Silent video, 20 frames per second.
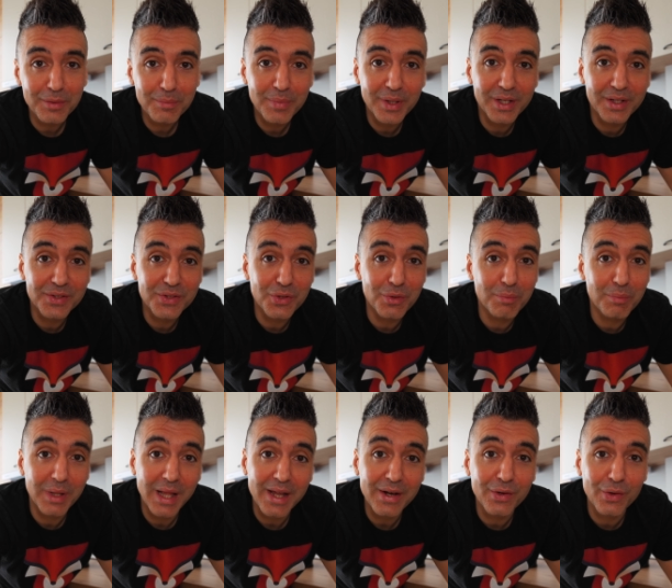because your
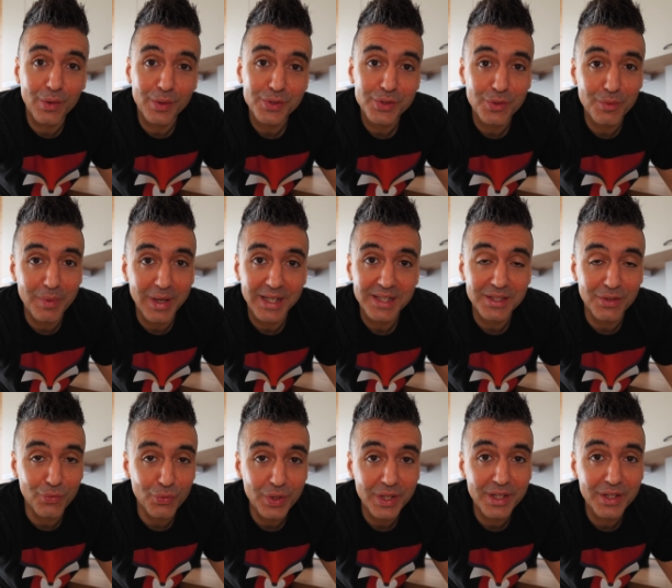bladder also makes a
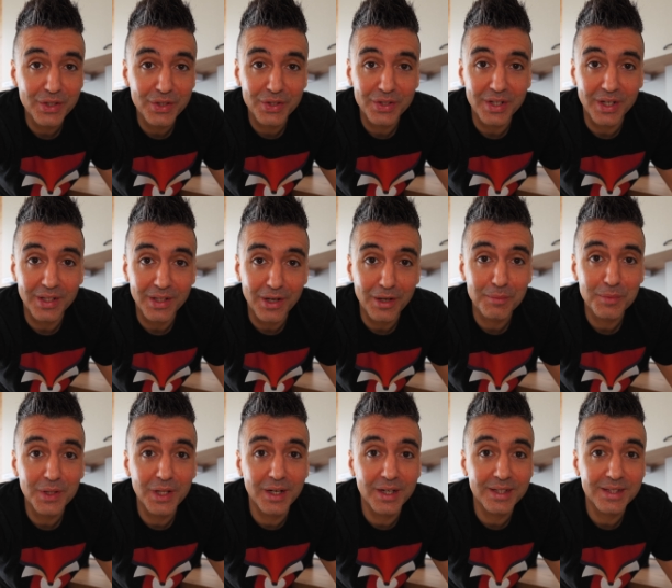really good alarm
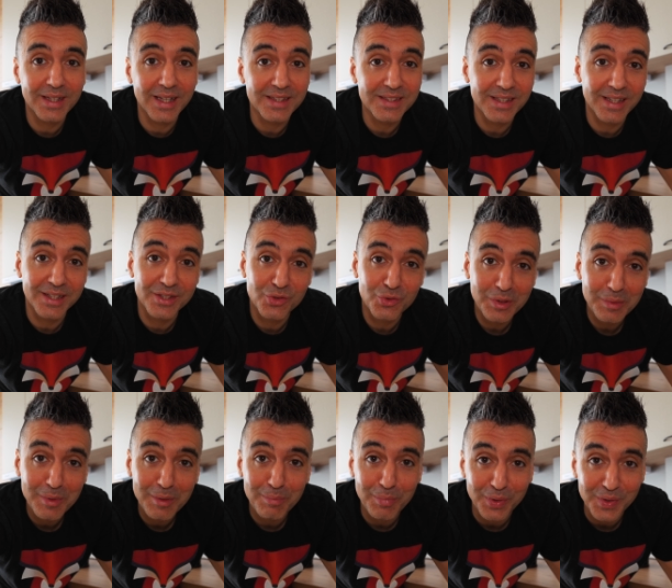clock that's
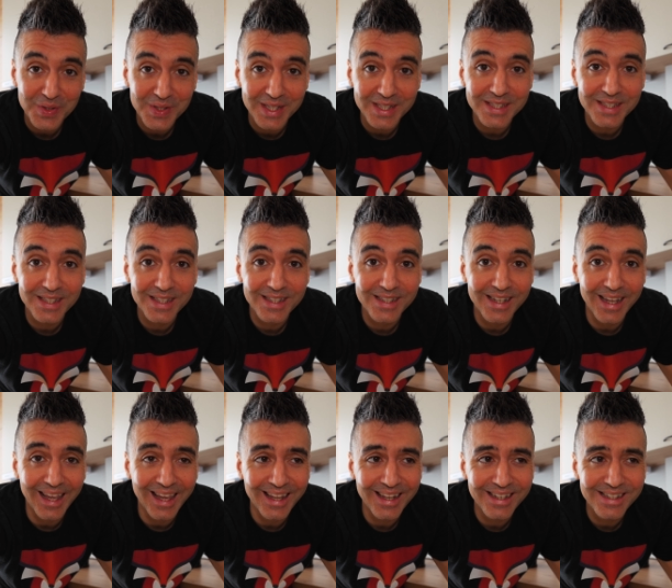extremely persistent
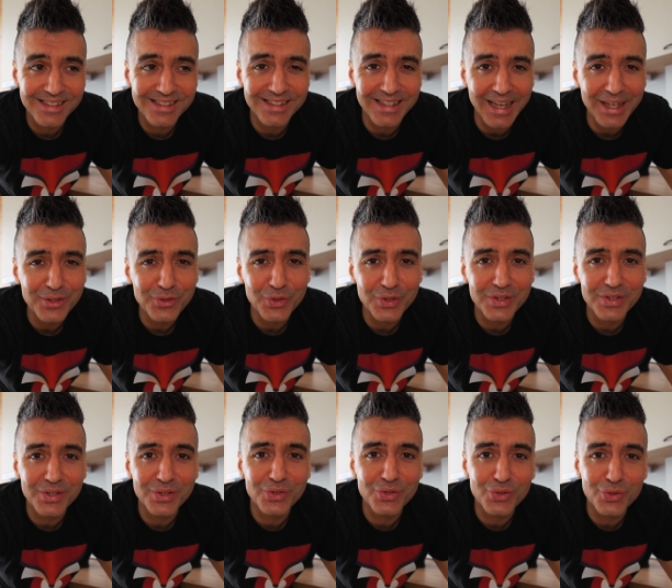and is dangerous
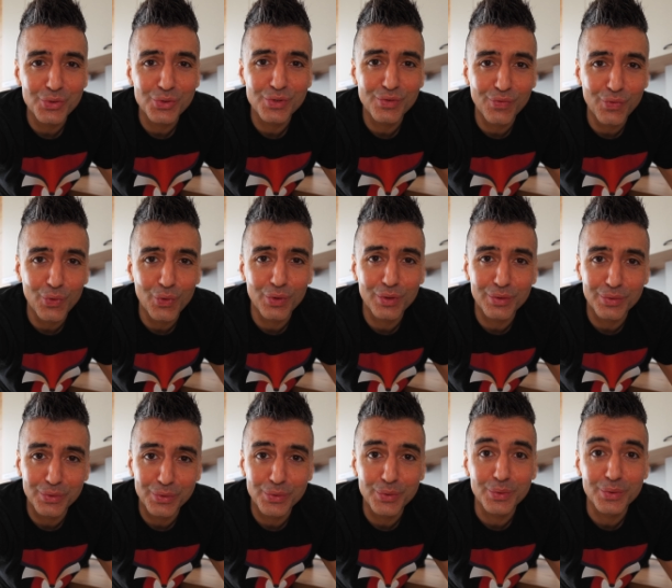to snooze for
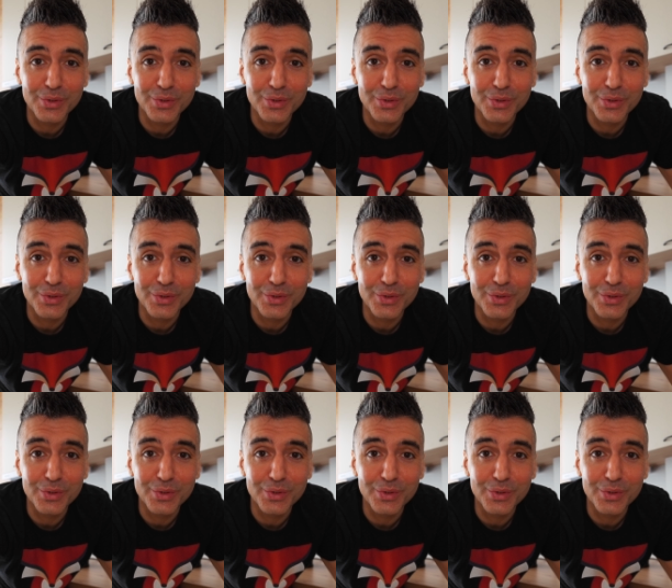through